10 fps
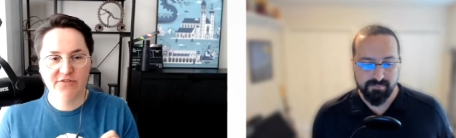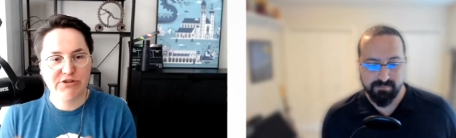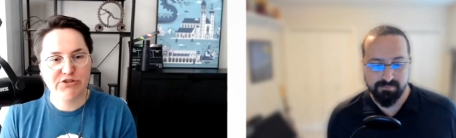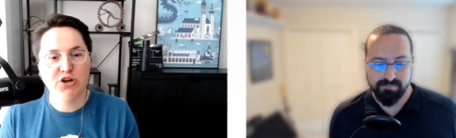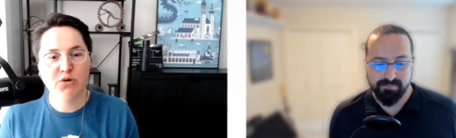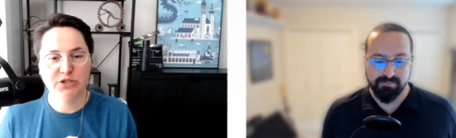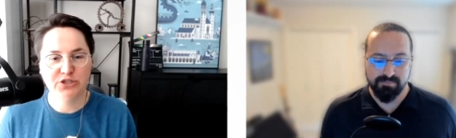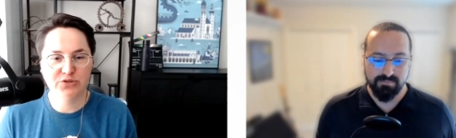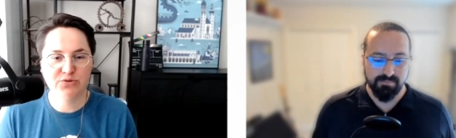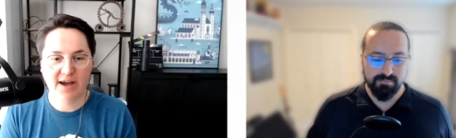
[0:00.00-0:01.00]
Speaker 1: there is no
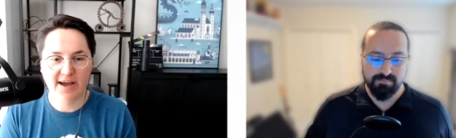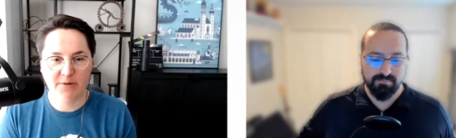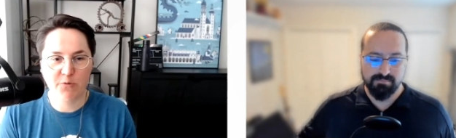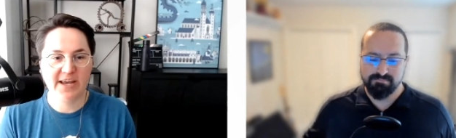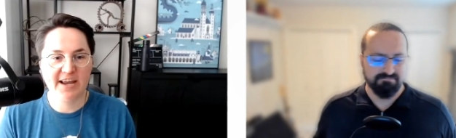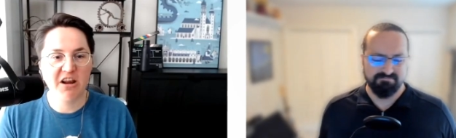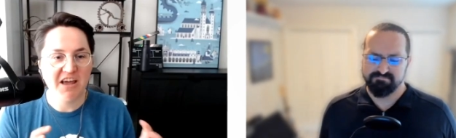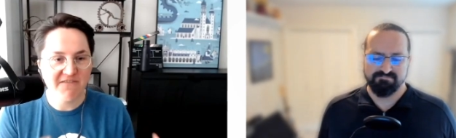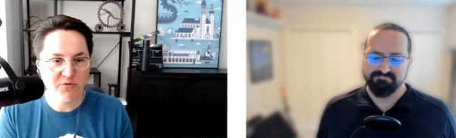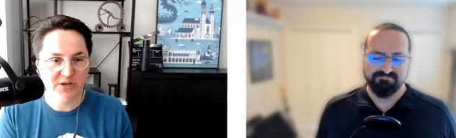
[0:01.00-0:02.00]
issue. We can
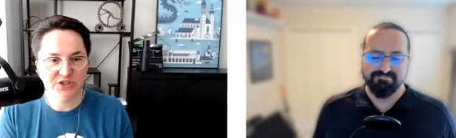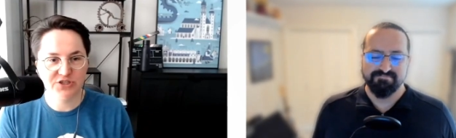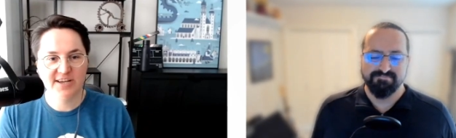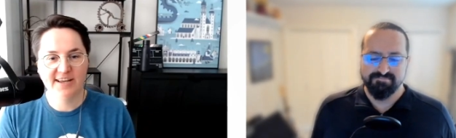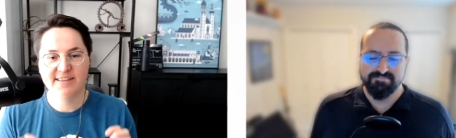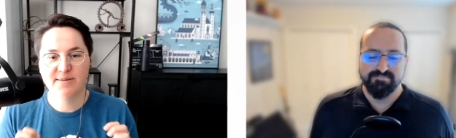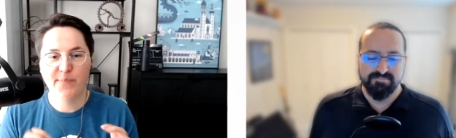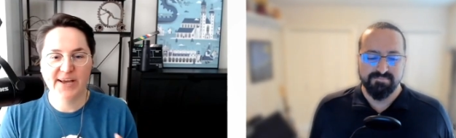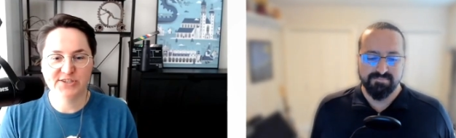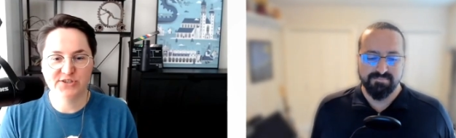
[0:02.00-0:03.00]
leverage the
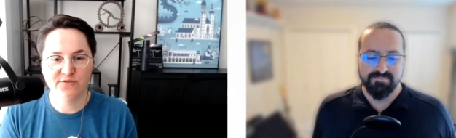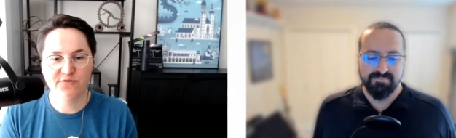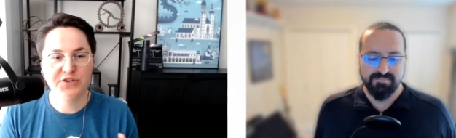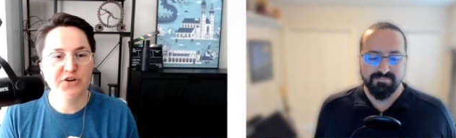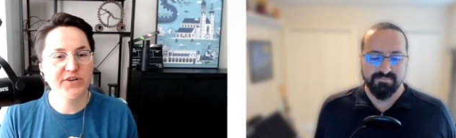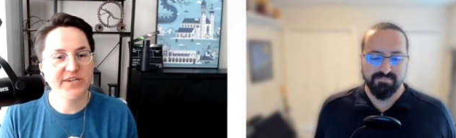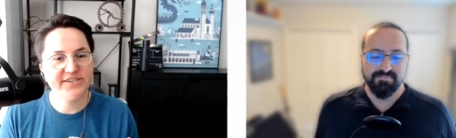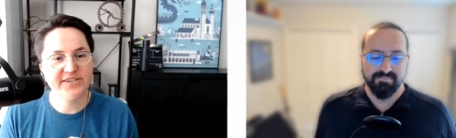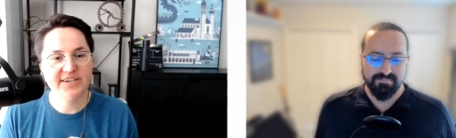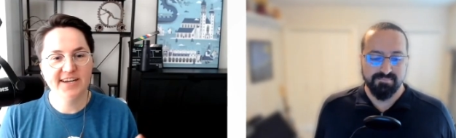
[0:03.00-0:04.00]
best of
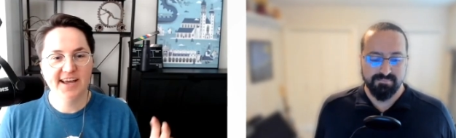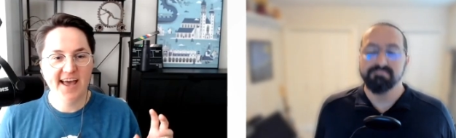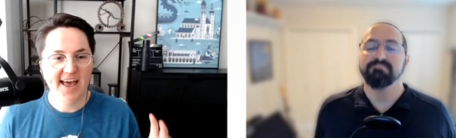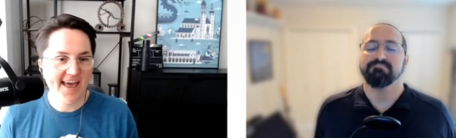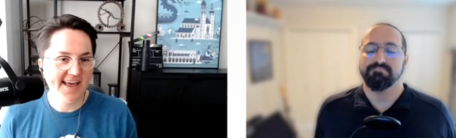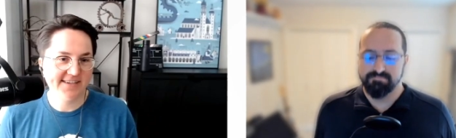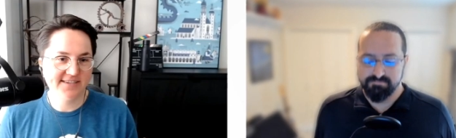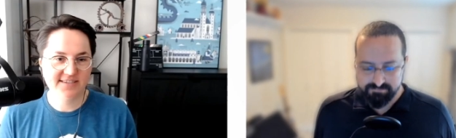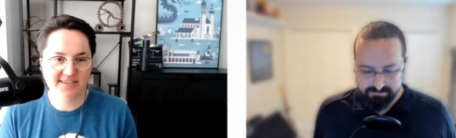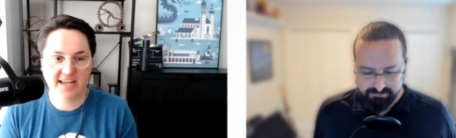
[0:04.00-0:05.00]
V-Order and
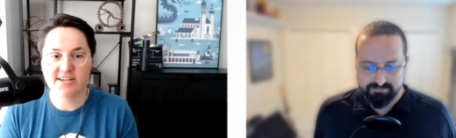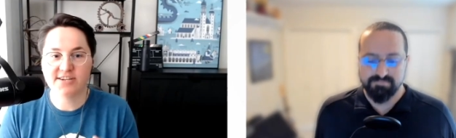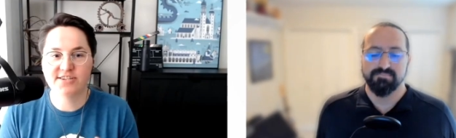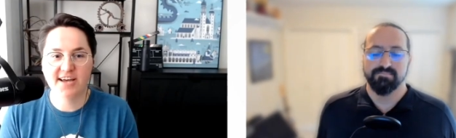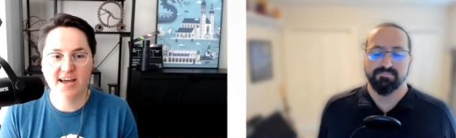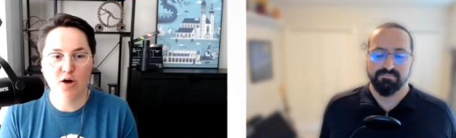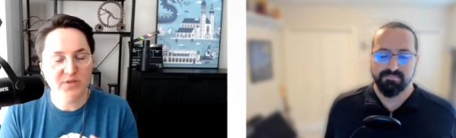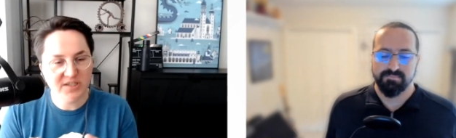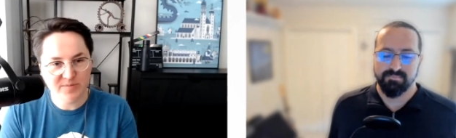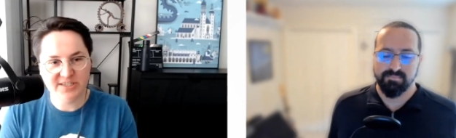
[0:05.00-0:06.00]
get the
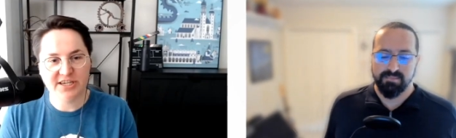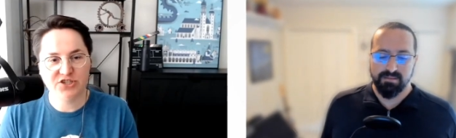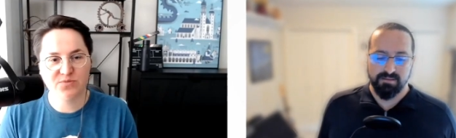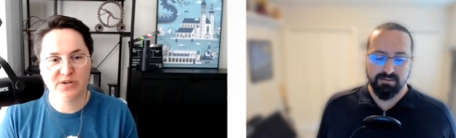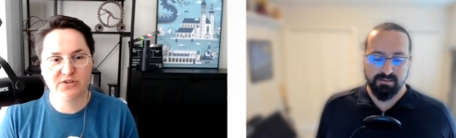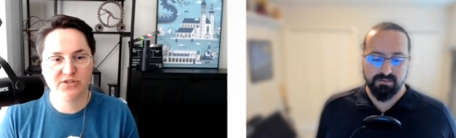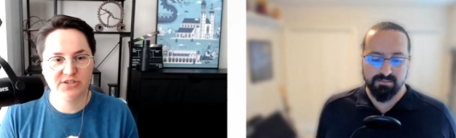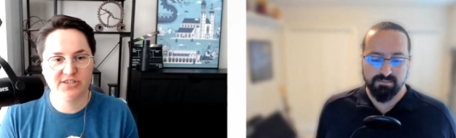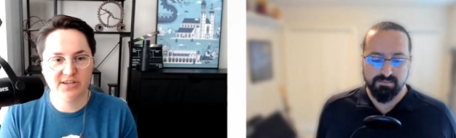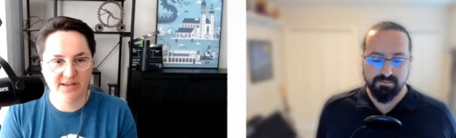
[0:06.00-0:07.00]
optimization because
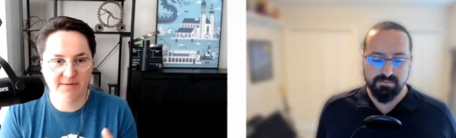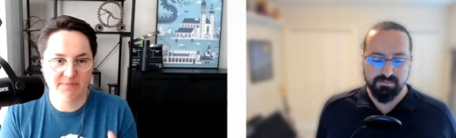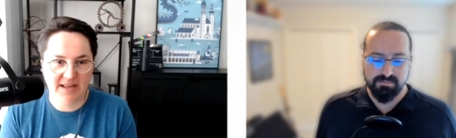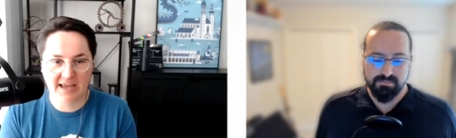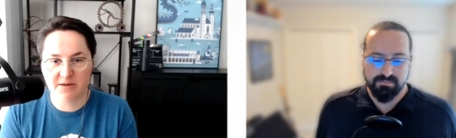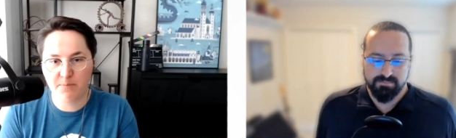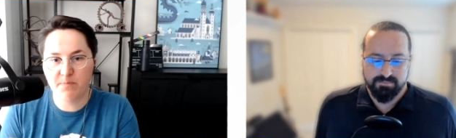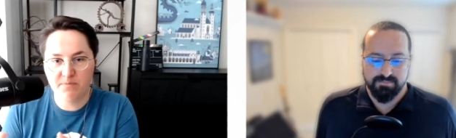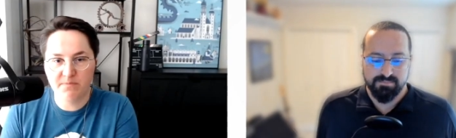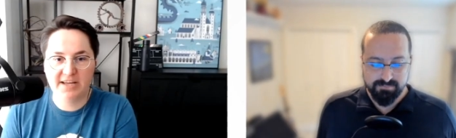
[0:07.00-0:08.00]
it's like,
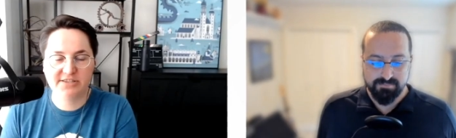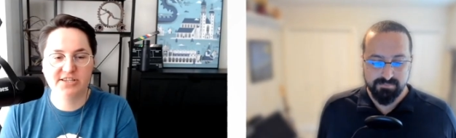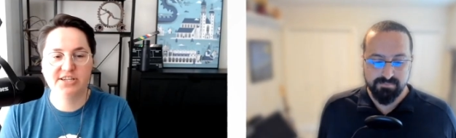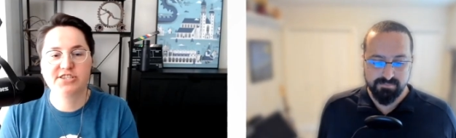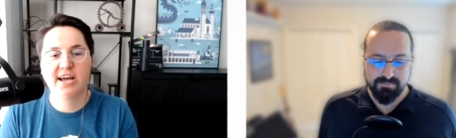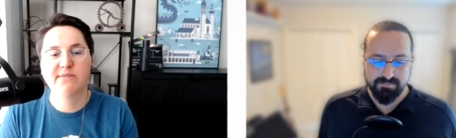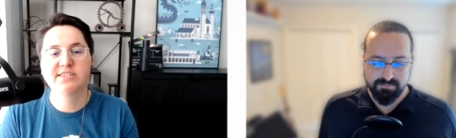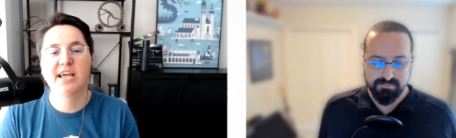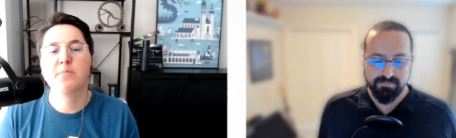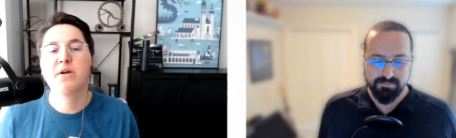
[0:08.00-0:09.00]
it
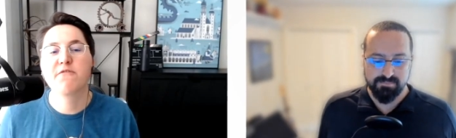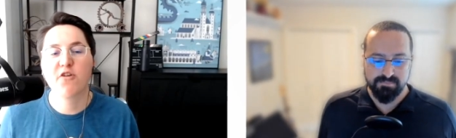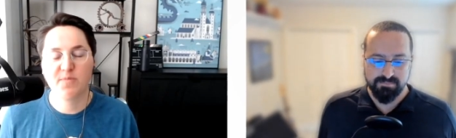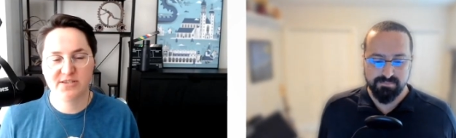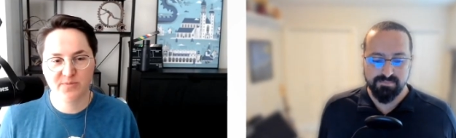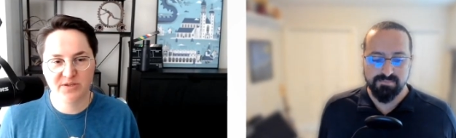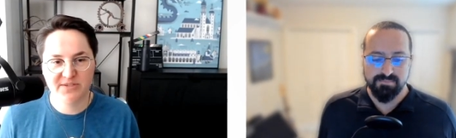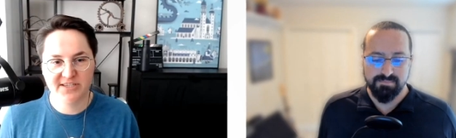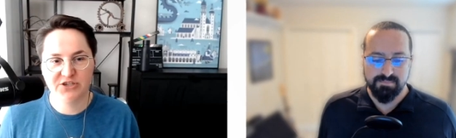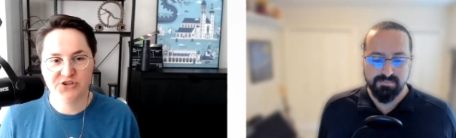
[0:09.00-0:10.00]
sounds like performance
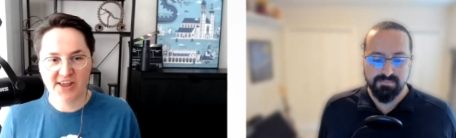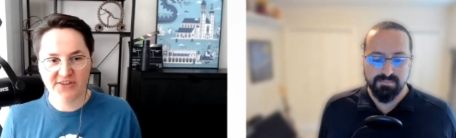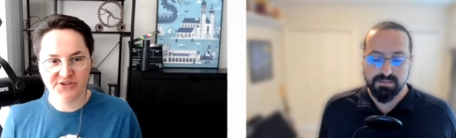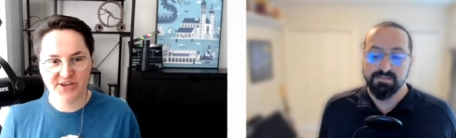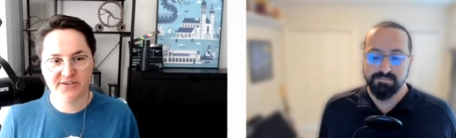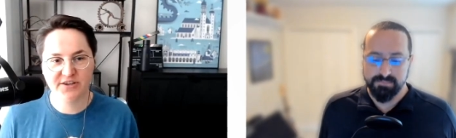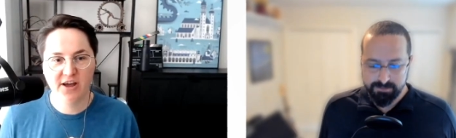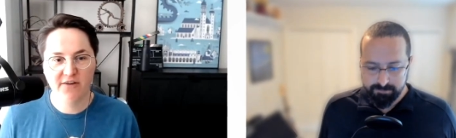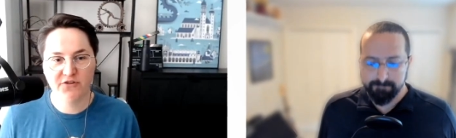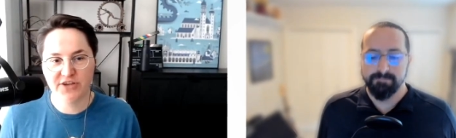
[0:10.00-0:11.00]
optimization at the end
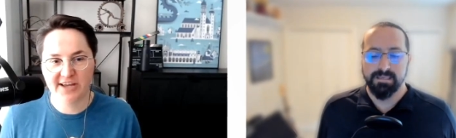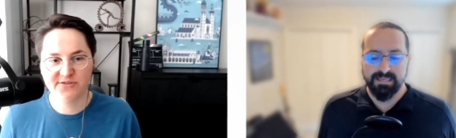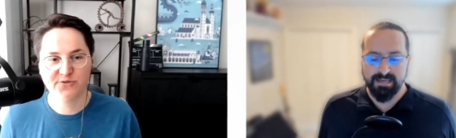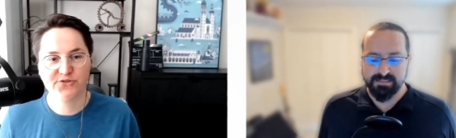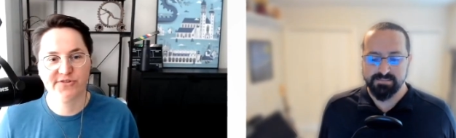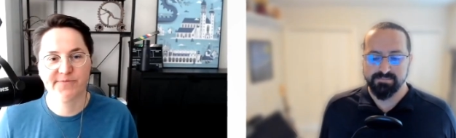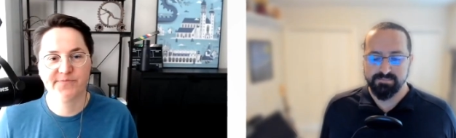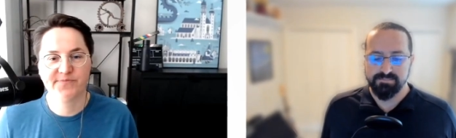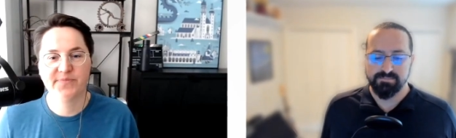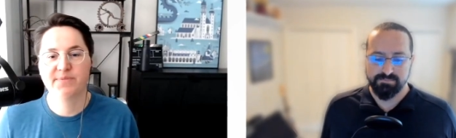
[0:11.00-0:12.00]
for the end user.
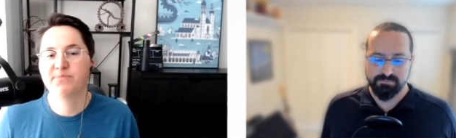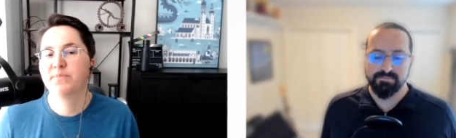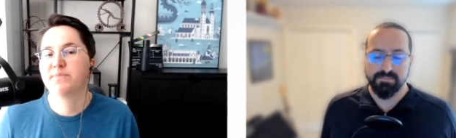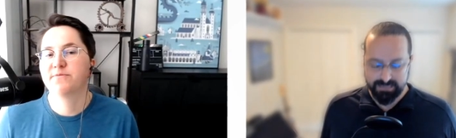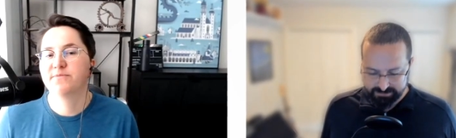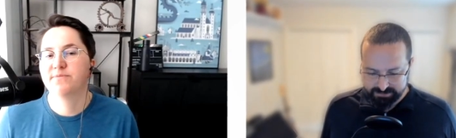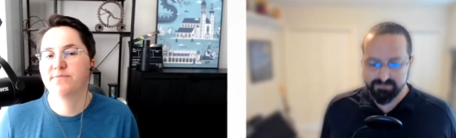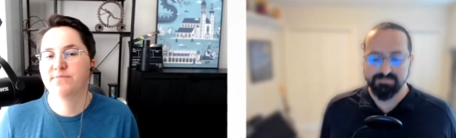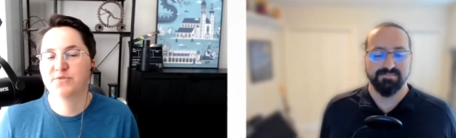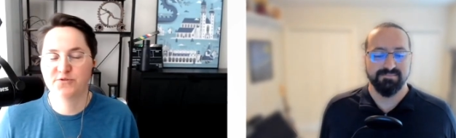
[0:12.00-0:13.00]
Yes.
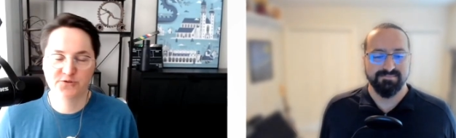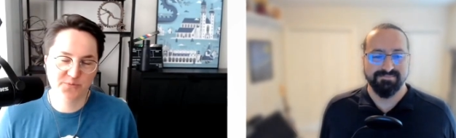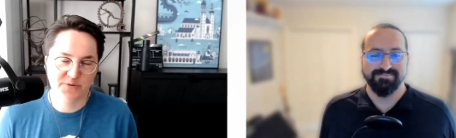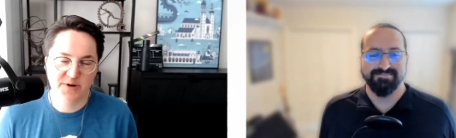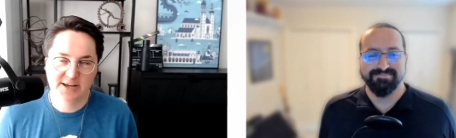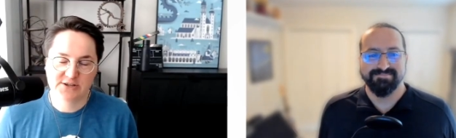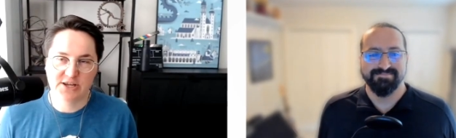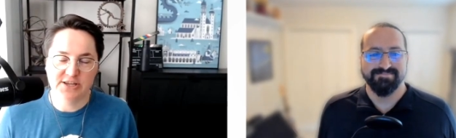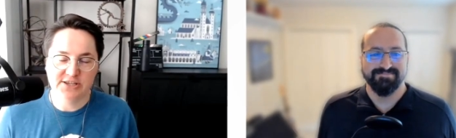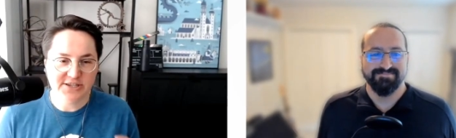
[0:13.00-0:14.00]
Super.
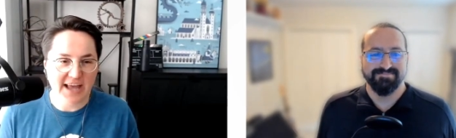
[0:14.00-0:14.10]
Is it